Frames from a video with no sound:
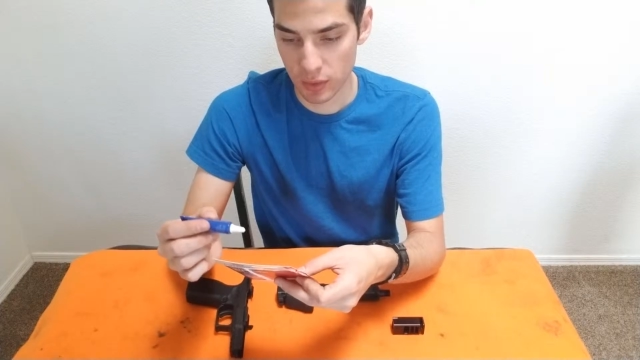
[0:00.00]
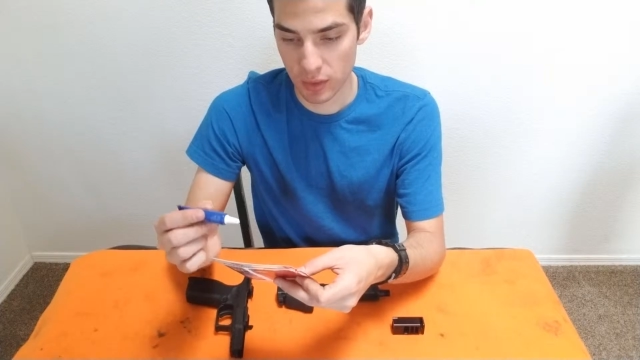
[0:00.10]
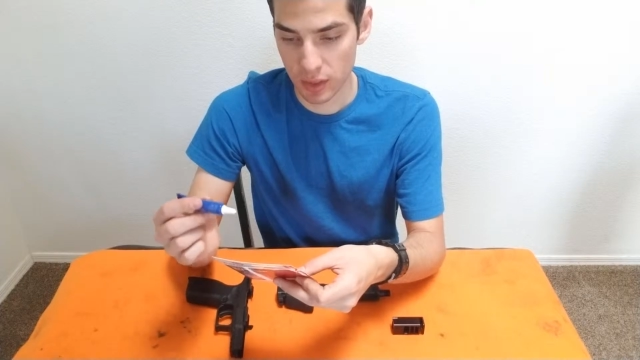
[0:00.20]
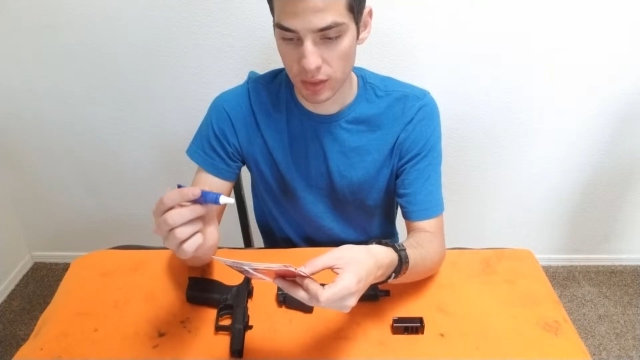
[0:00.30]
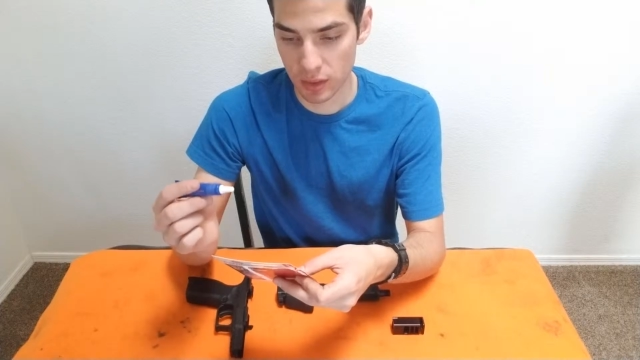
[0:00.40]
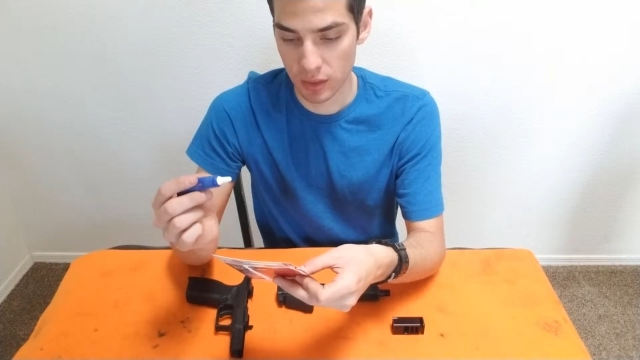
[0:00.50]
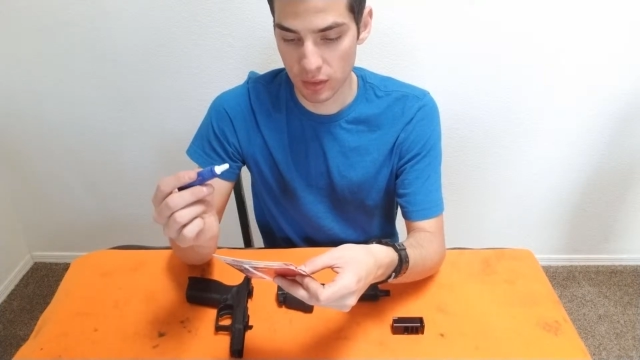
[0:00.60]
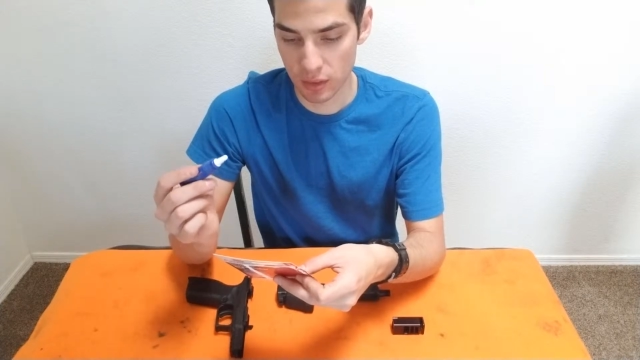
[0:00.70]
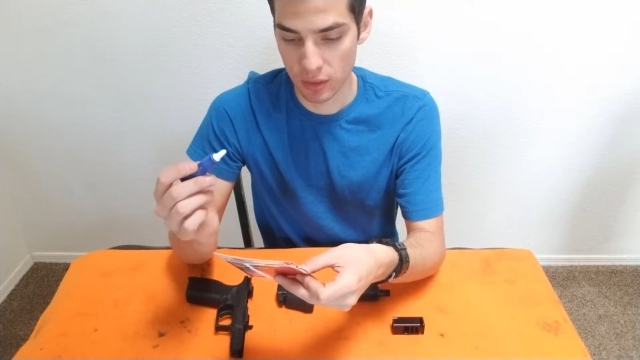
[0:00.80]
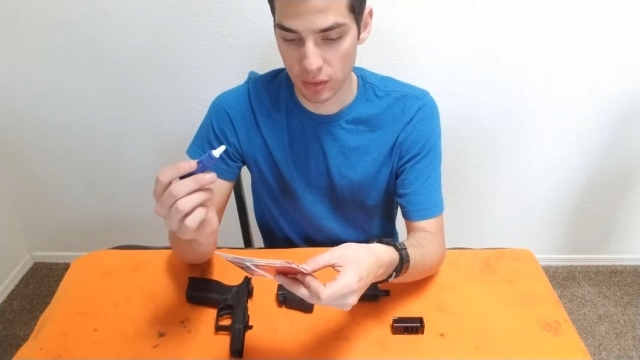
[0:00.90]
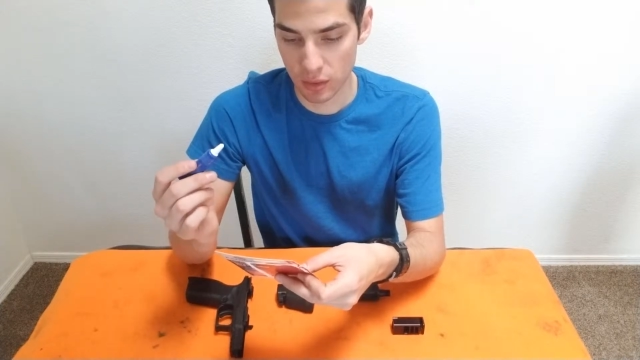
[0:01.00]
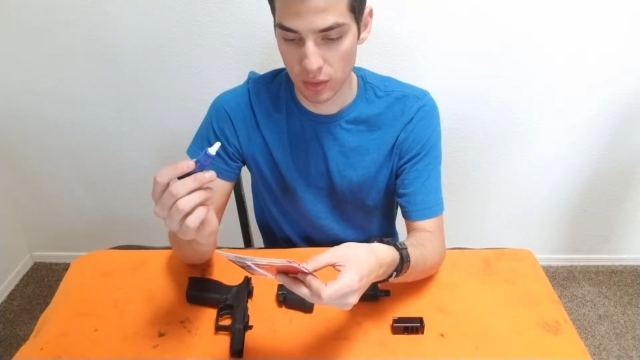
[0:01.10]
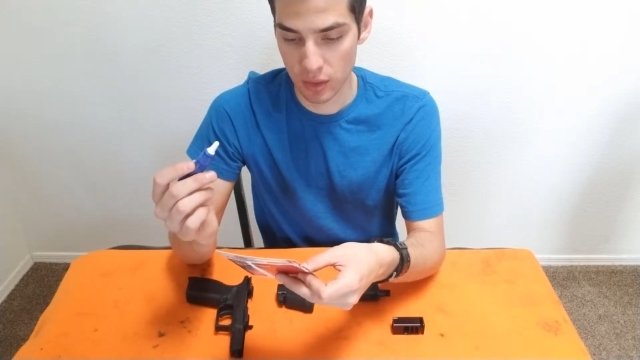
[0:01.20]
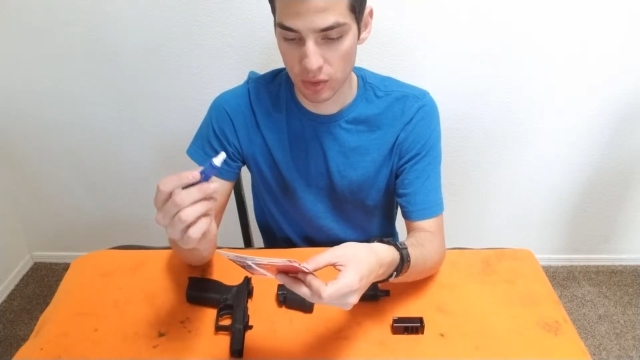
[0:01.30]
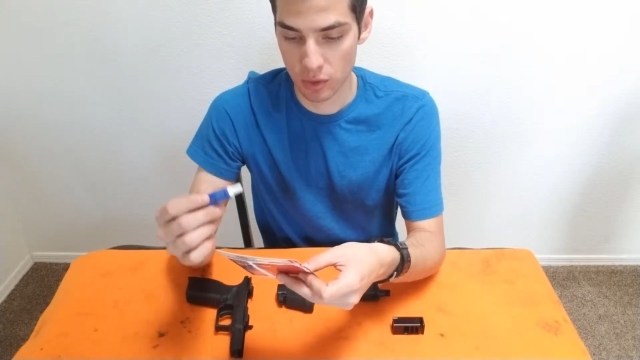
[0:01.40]
it says
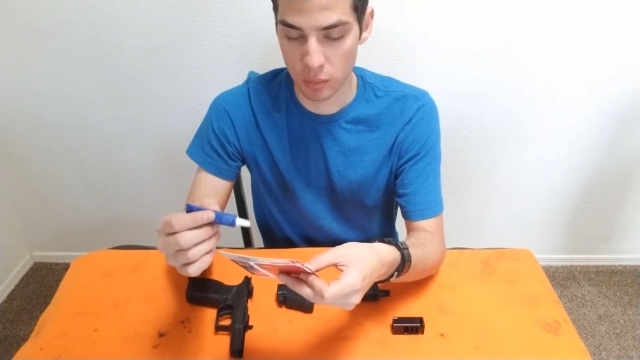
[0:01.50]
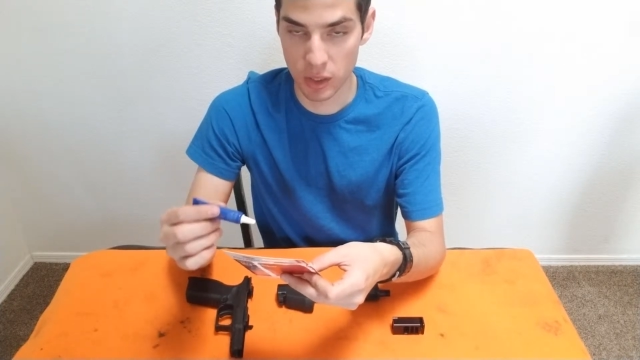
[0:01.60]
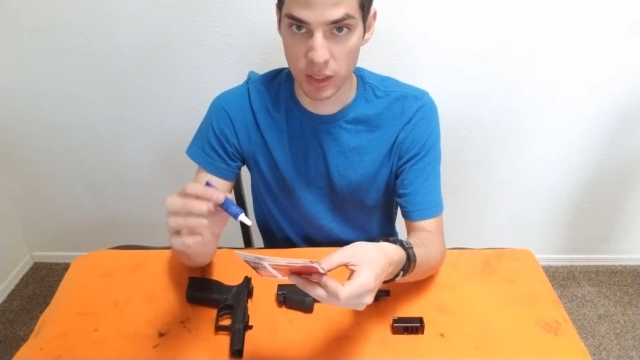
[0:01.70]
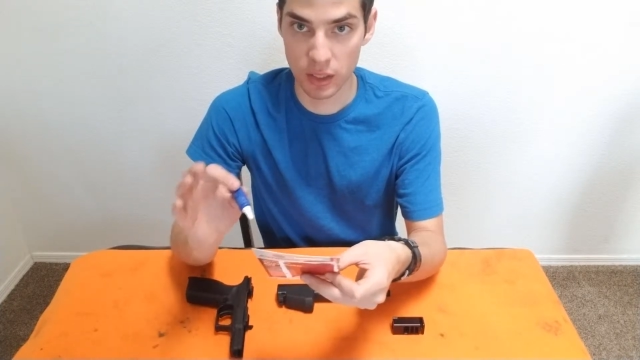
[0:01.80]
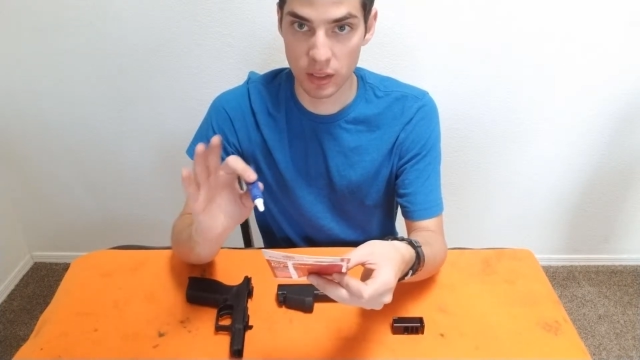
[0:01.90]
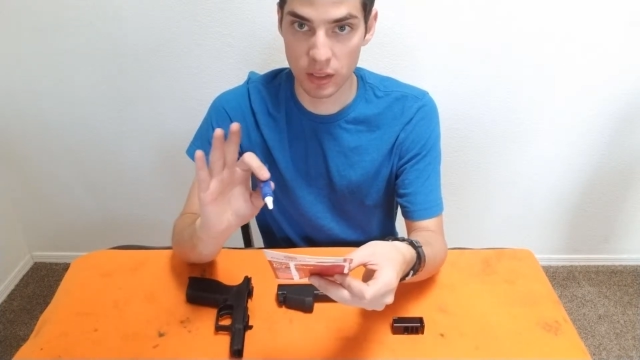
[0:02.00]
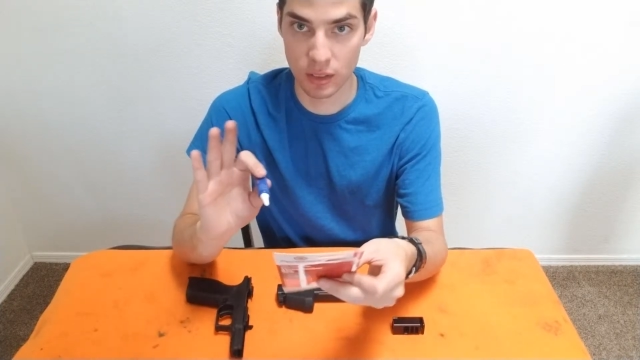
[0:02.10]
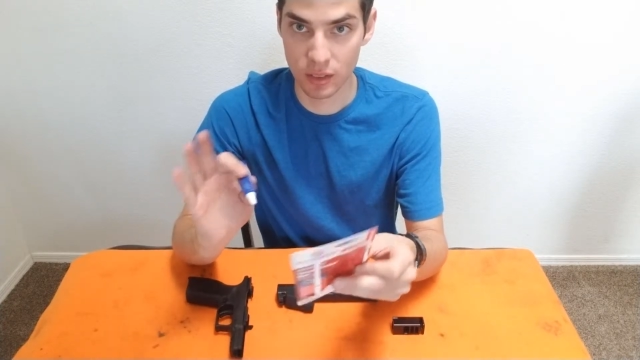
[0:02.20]
it should be,